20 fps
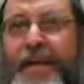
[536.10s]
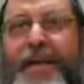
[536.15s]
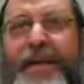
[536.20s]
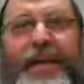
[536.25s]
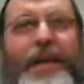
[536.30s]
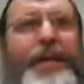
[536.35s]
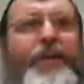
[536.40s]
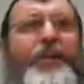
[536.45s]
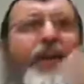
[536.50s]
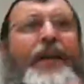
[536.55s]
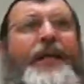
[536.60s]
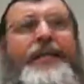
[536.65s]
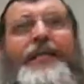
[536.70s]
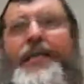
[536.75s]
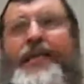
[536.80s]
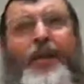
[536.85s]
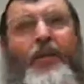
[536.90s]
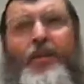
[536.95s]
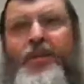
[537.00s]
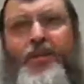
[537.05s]
Leaving Har
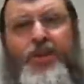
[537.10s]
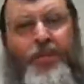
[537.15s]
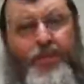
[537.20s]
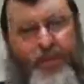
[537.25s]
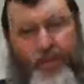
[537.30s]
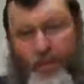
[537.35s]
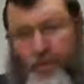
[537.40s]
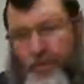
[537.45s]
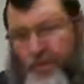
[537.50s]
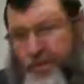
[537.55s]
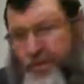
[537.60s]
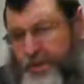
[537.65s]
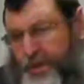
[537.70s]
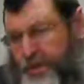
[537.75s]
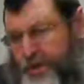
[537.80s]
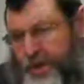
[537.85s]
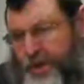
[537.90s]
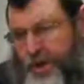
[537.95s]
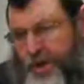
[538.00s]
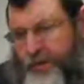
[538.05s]
Sinai wasn't a problem because
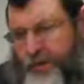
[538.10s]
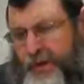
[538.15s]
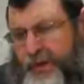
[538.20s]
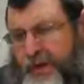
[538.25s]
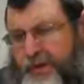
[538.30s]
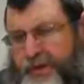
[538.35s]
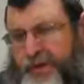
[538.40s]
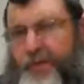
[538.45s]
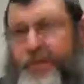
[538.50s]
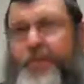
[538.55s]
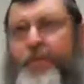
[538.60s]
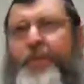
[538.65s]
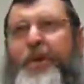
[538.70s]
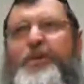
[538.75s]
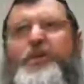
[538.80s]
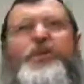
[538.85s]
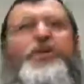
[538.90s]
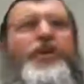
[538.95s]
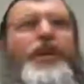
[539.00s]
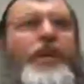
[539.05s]
Anan HaKavod left. They were
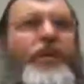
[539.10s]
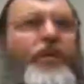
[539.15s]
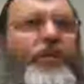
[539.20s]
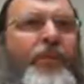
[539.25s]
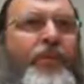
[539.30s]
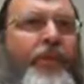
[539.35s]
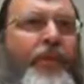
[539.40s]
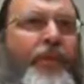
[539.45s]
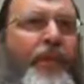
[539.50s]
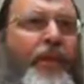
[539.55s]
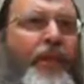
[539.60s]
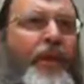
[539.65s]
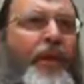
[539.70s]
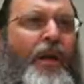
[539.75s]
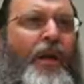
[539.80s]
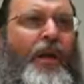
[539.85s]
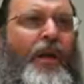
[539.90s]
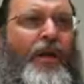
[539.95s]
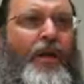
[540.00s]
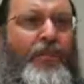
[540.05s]
supposed to leave.
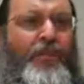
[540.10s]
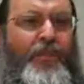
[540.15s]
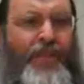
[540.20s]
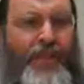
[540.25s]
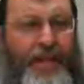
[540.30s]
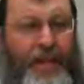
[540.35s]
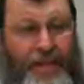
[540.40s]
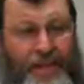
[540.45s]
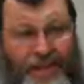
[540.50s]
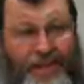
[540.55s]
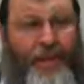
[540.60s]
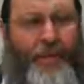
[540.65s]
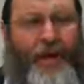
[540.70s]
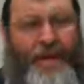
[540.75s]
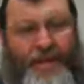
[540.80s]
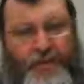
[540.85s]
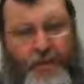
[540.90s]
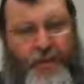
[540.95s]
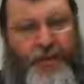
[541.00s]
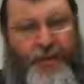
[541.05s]
But they
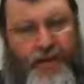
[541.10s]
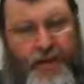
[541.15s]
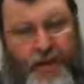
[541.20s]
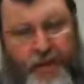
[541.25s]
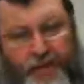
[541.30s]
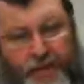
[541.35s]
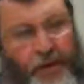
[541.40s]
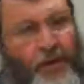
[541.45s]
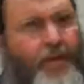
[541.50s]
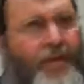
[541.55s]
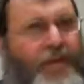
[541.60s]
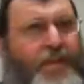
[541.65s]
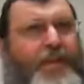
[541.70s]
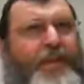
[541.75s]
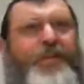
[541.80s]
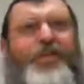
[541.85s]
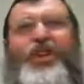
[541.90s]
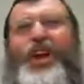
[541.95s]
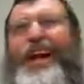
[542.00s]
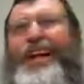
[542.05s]
went with a little bit of a
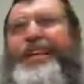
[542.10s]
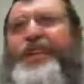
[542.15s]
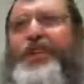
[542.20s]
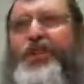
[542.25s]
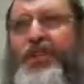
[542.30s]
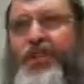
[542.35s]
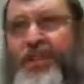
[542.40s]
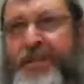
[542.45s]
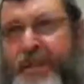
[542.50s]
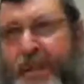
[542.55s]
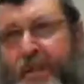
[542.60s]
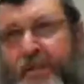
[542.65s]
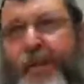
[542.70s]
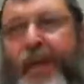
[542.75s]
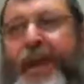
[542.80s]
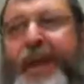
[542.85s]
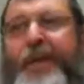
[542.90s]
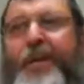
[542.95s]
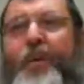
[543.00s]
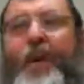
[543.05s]
childishness. They
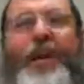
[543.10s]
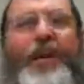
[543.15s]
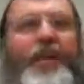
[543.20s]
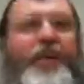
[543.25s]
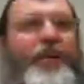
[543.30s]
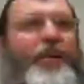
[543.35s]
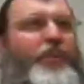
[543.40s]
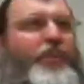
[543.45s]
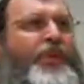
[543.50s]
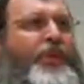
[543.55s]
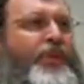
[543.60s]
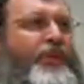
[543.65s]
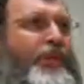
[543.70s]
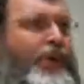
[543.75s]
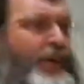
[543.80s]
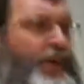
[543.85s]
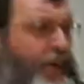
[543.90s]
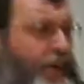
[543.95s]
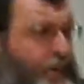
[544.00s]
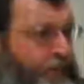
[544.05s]
ran away a little bit.
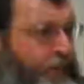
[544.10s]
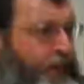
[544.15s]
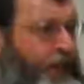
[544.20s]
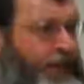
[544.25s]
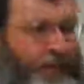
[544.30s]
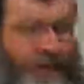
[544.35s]
Okay, fine.